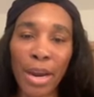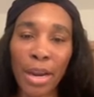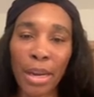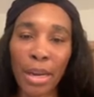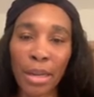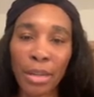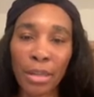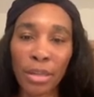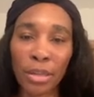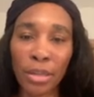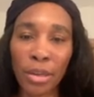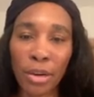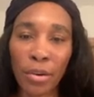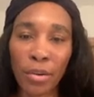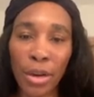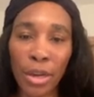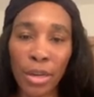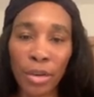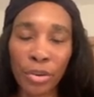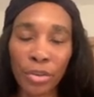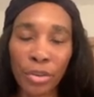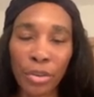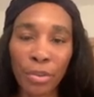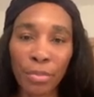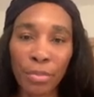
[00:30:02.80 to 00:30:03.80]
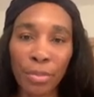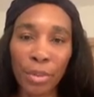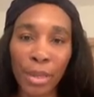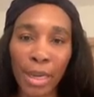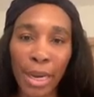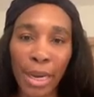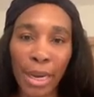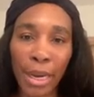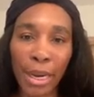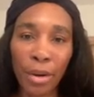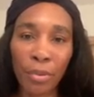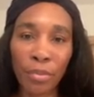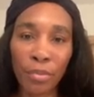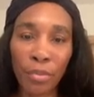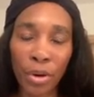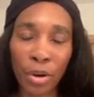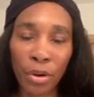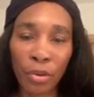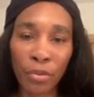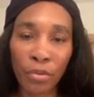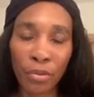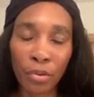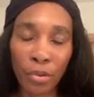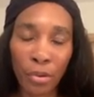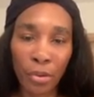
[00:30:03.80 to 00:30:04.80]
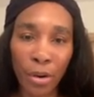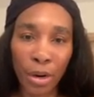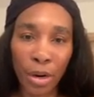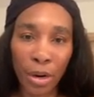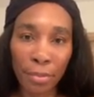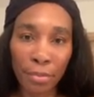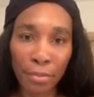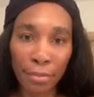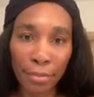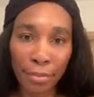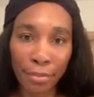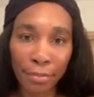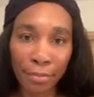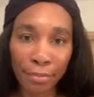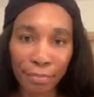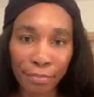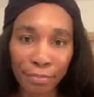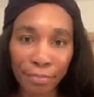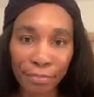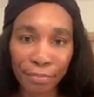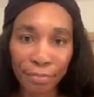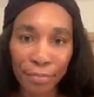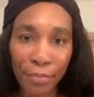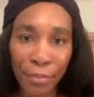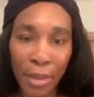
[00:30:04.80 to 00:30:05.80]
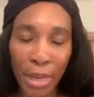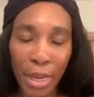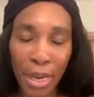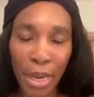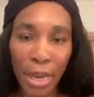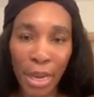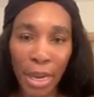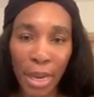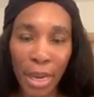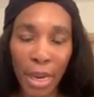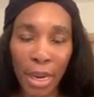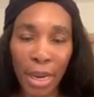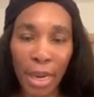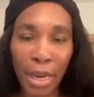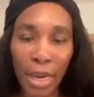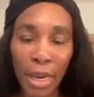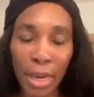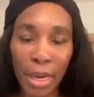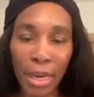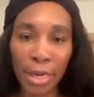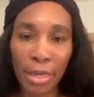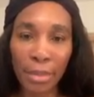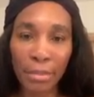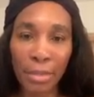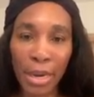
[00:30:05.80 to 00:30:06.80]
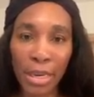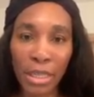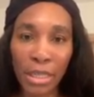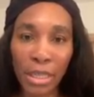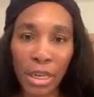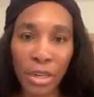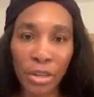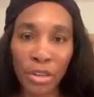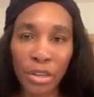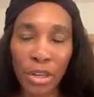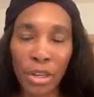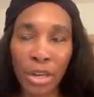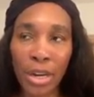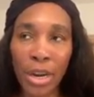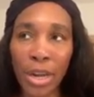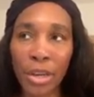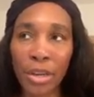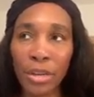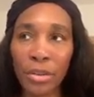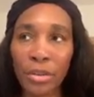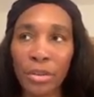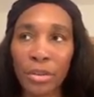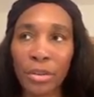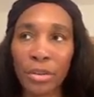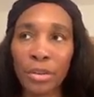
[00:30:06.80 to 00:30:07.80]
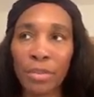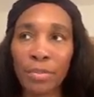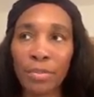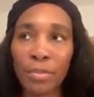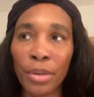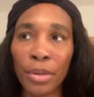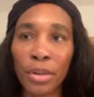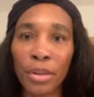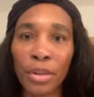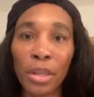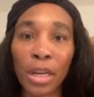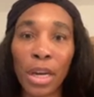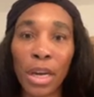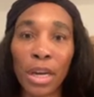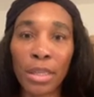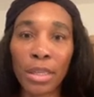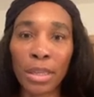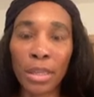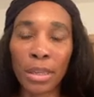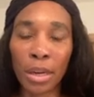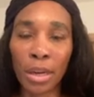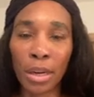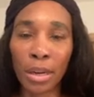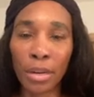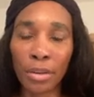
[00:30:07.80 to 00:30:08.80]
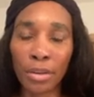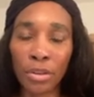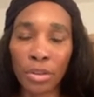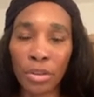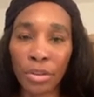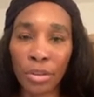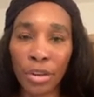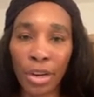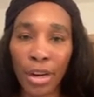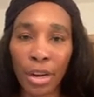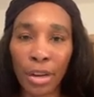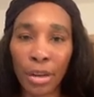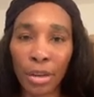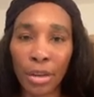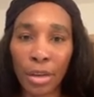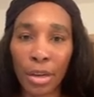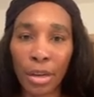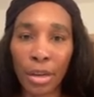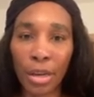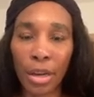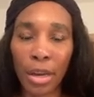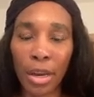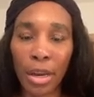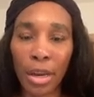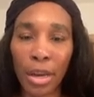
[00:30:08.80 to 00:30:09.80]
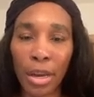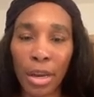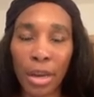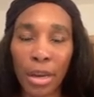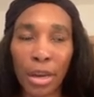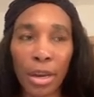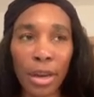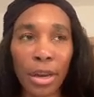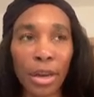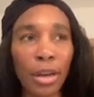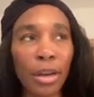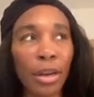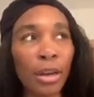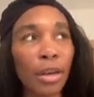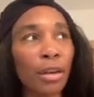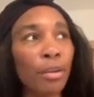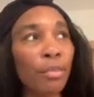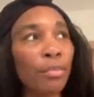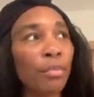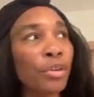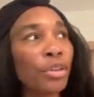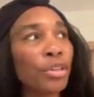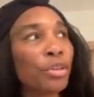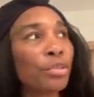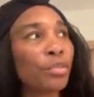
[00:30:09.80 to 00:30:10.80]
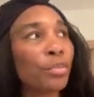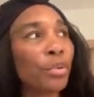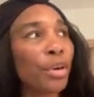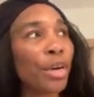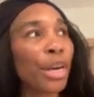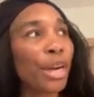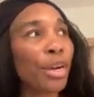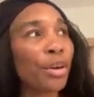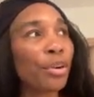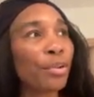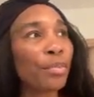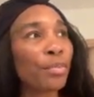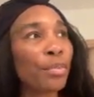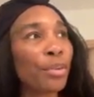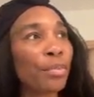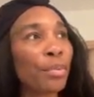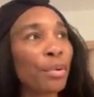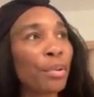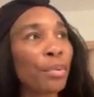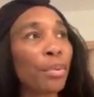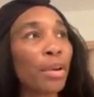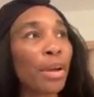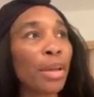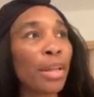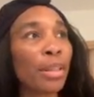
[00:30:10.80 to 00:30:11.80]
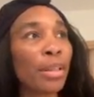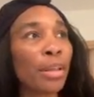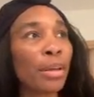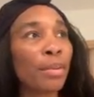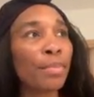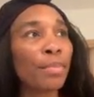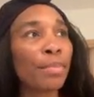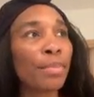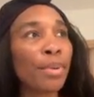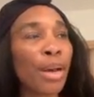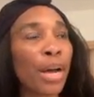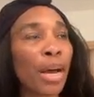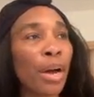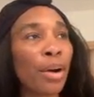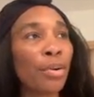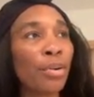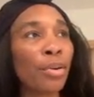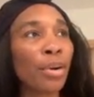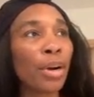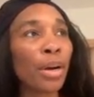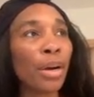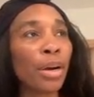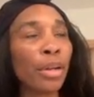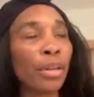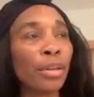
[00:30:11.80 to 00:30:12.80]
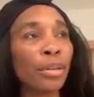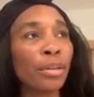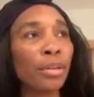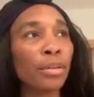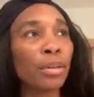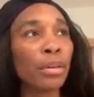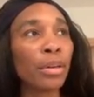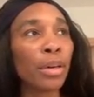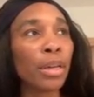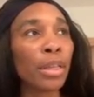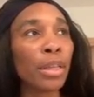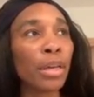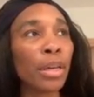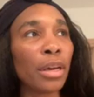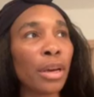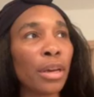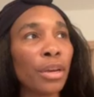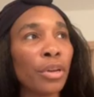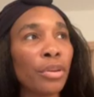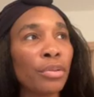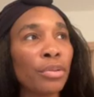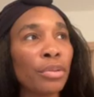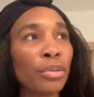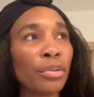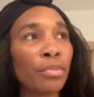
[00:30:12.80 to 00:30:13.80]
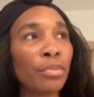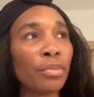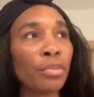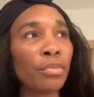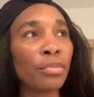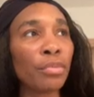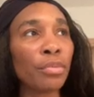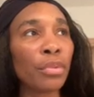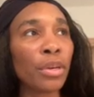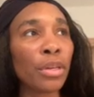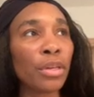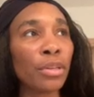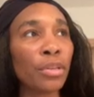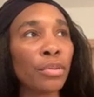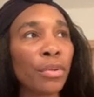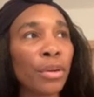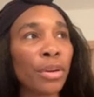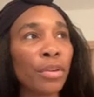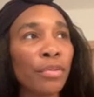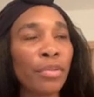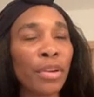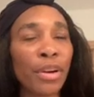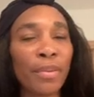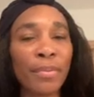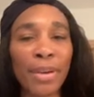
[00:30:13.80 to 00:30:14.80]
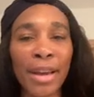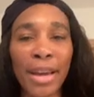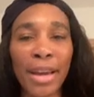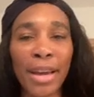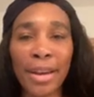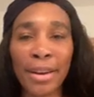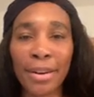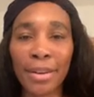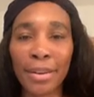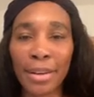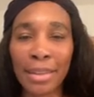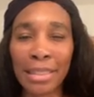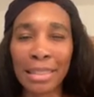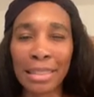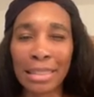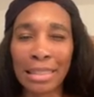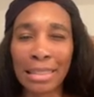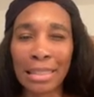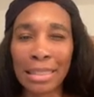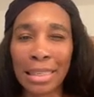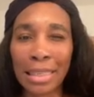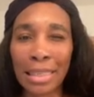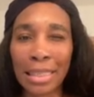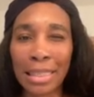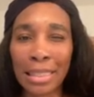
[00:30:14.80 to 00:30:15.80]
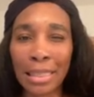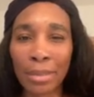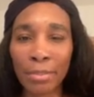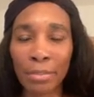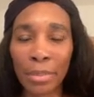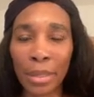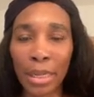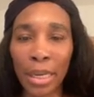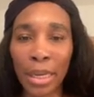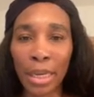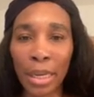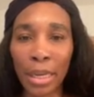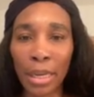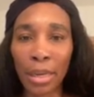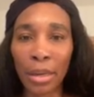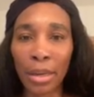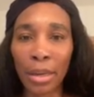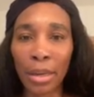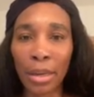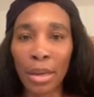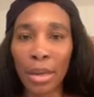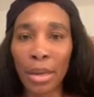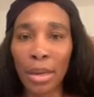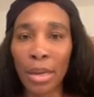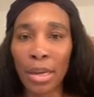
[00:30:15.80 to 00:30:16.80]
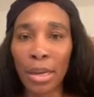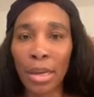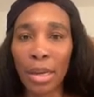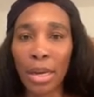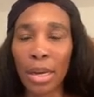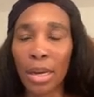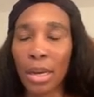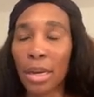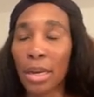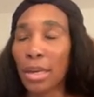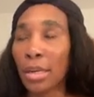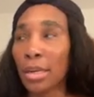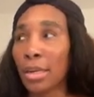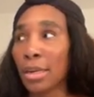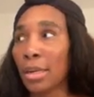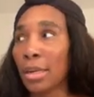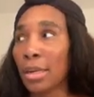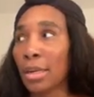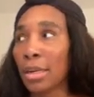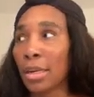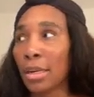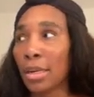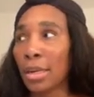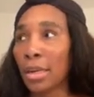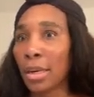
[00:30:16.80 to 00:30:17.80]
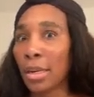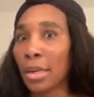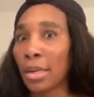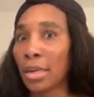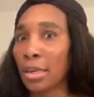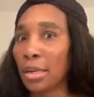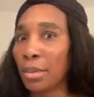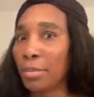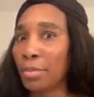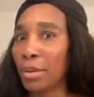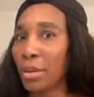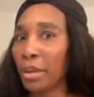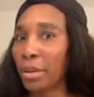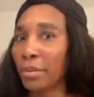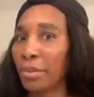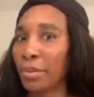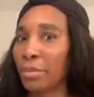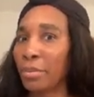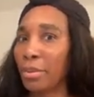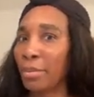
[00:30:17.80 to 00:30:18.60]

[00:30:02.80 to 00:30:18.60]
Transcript: I use the Blade 104. And my tension, I use pure Luxilon string. Which one? I don't remember. The Power Alu, I think I use a 125. Oh gosh, I'm blanking. I could pull it from the back.